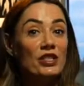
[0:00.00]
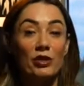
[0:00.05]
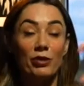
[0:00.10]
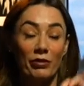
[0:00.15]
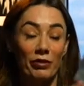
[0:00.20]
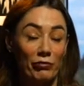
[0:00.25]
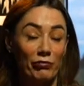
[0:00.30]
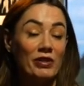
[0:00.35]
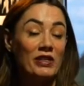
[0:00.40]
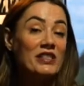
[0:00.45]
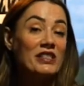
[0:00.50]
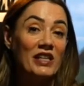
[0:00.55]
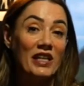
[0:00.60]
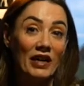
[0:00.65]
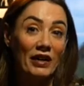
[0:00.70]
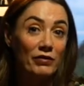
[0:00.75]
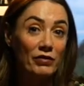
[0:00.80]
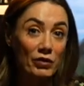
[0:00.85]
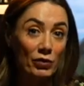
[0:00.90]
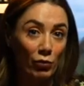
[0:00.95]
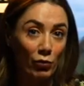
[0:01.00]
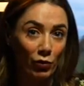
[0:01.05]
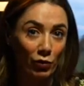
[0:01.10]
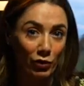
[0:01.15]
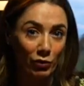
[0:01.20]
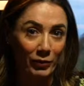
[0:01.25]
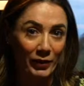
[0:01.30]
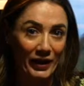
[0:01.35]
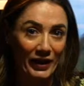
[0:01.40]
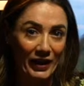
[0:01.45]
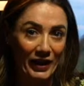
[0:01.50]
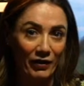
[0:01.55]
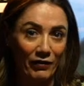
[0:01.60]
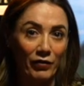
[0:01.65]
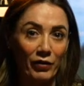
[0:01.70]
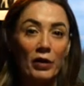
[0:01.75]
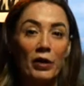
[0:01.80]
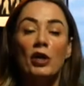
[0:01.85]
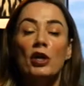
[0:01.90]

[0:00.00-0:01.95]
so it receives the water we give?